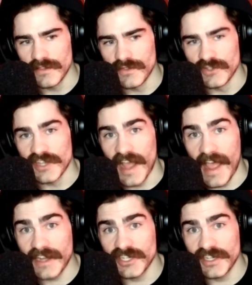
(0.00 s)
an
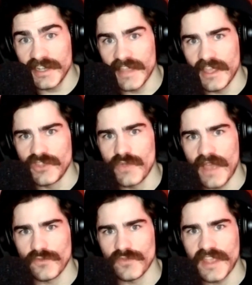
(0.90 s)
action, and then you
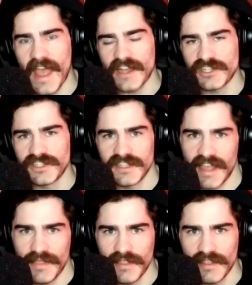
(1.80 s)
have a reaction to
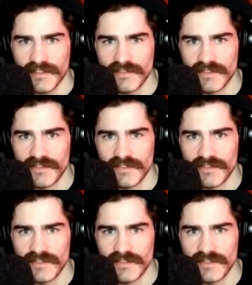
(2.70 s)
that thing.